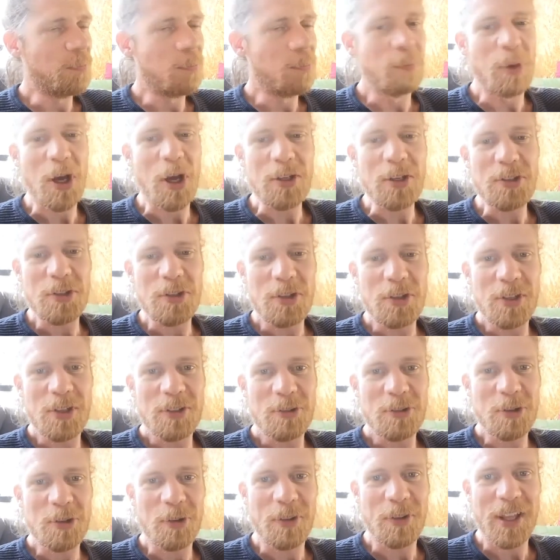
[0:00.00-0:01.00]
buzz.
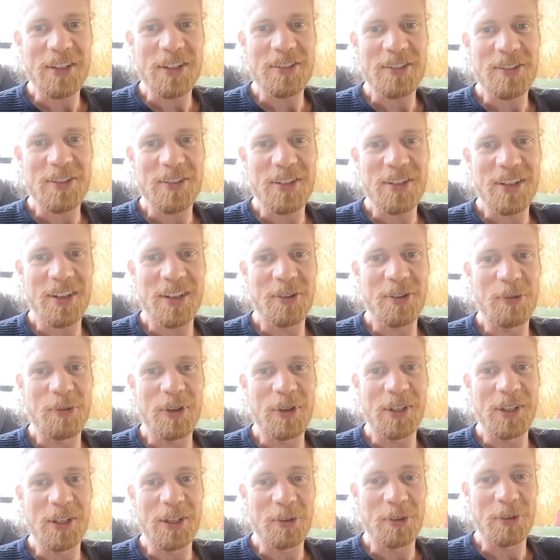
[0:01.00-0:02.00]
So that's
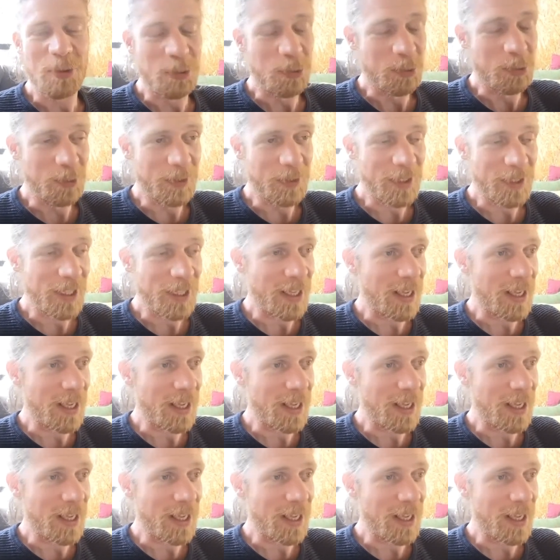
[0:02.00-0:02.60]
really cool.